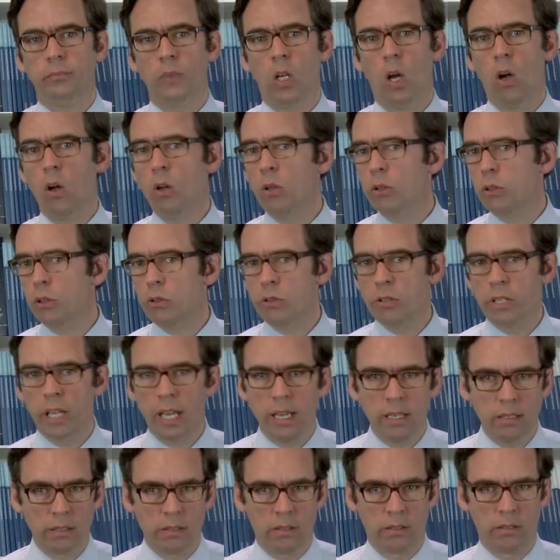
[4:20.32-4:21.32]
All those
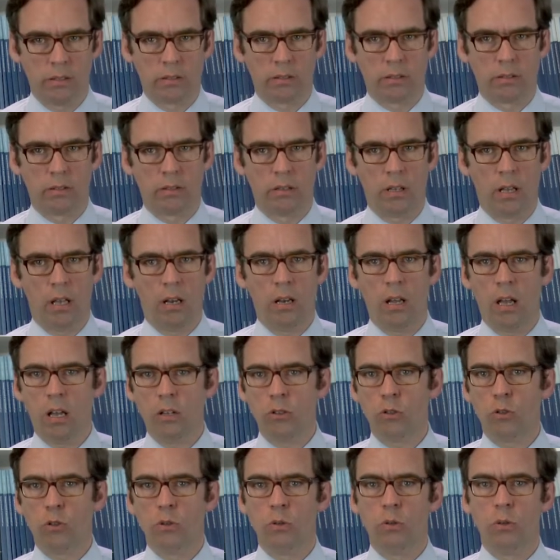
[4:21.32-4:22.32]
cases
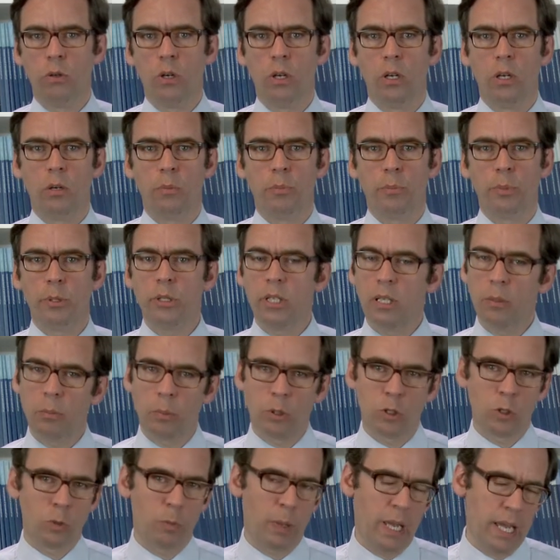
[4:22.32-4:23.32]
allowed to put in
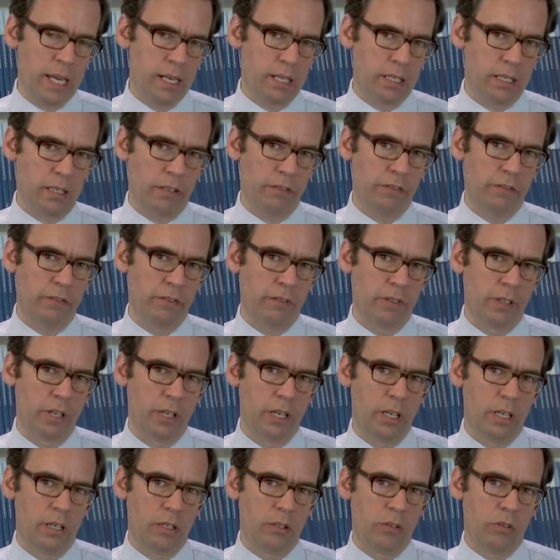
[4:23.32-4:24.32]
perspective
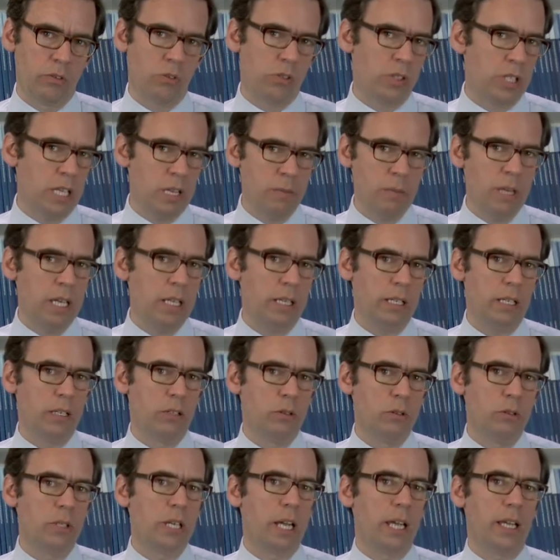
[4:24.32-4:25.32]
the seemingly
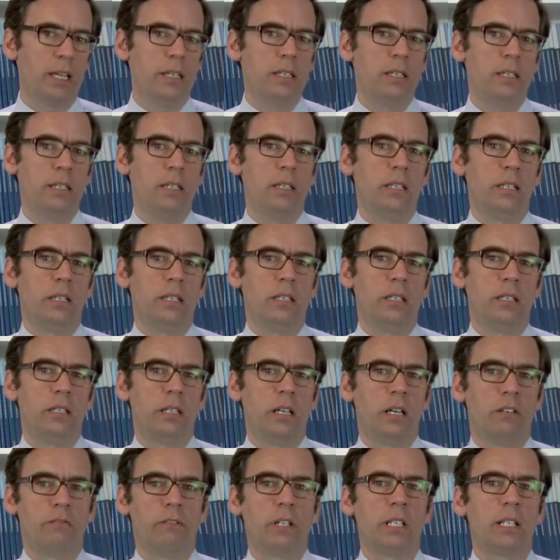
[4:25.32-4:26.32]
good idea
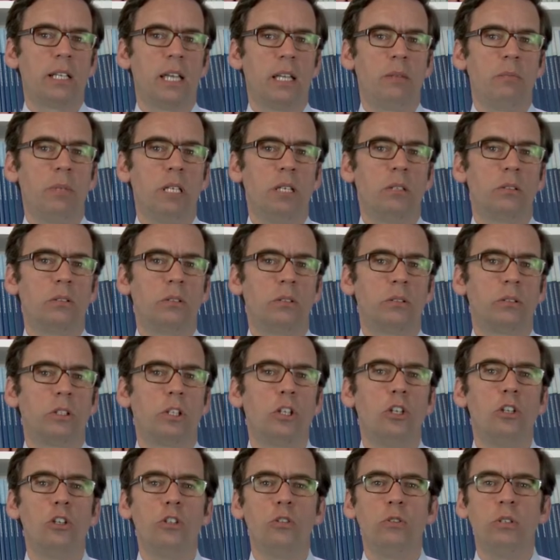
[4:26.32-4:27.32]
of what can be called
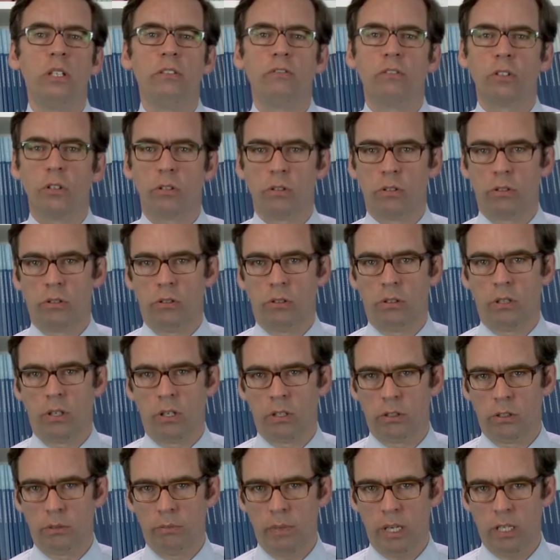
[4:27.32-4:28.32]
universal
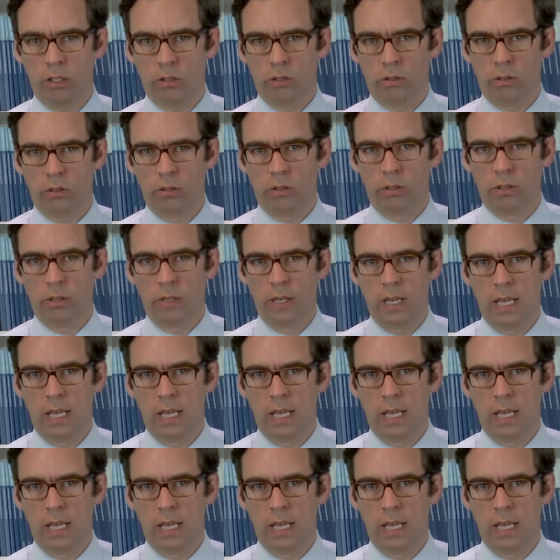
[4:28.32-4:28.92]
countermeasures.